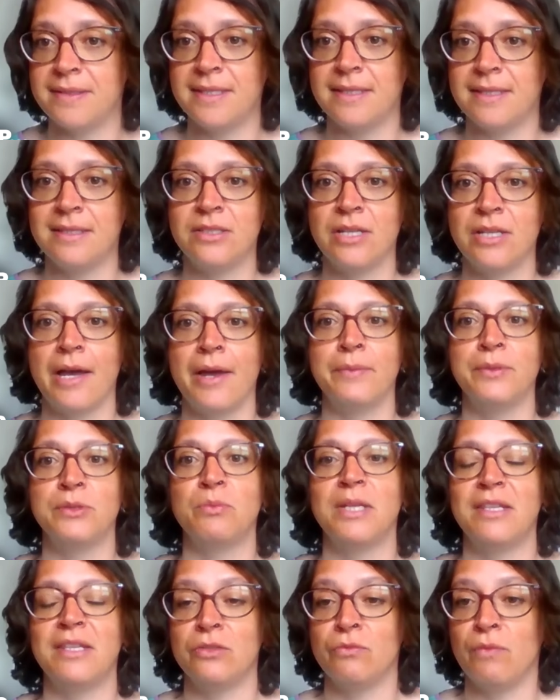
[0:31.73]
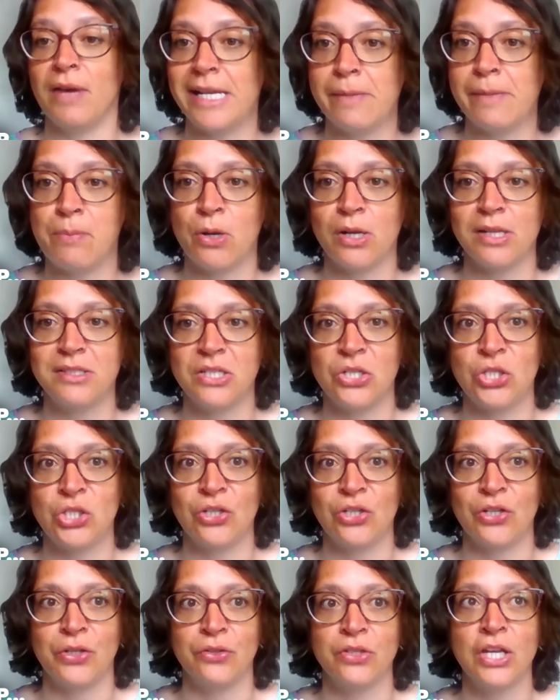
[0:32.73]
Systems, with Israeli
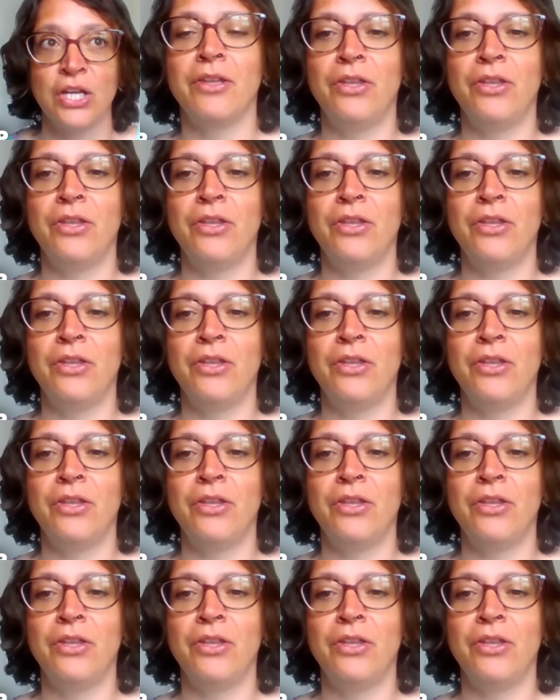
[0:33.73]
politicians.